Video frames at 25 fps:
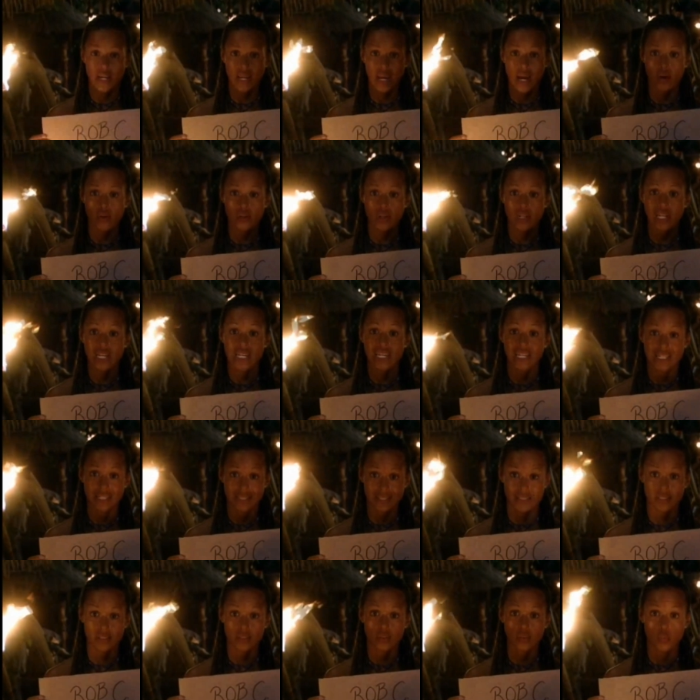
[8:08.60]
out is a
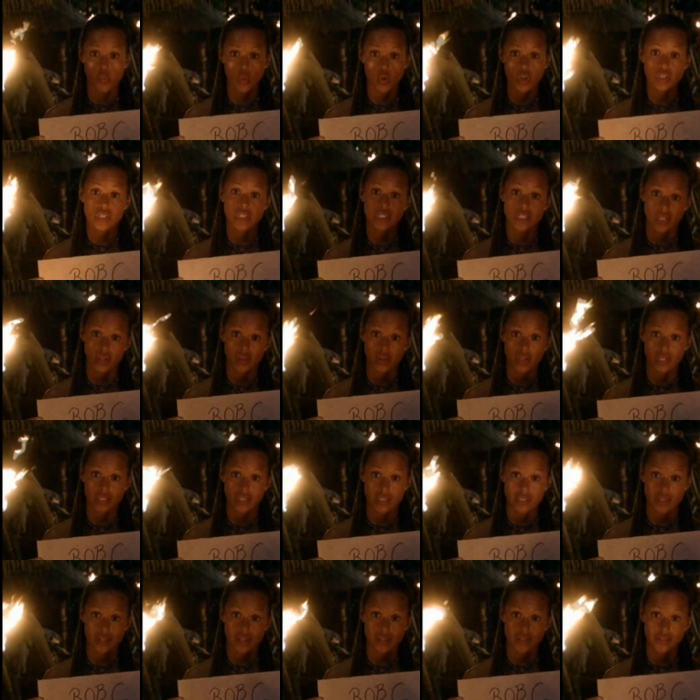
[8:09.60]
little more
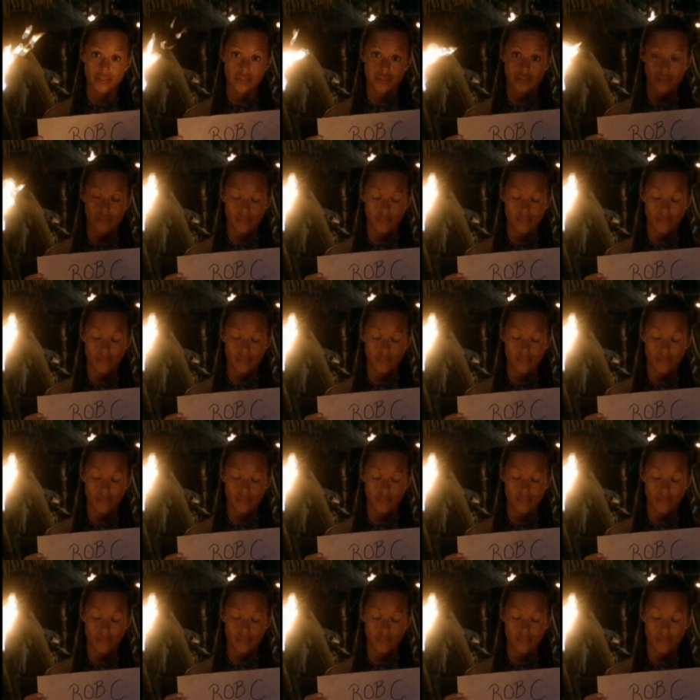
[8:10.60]
seriousness.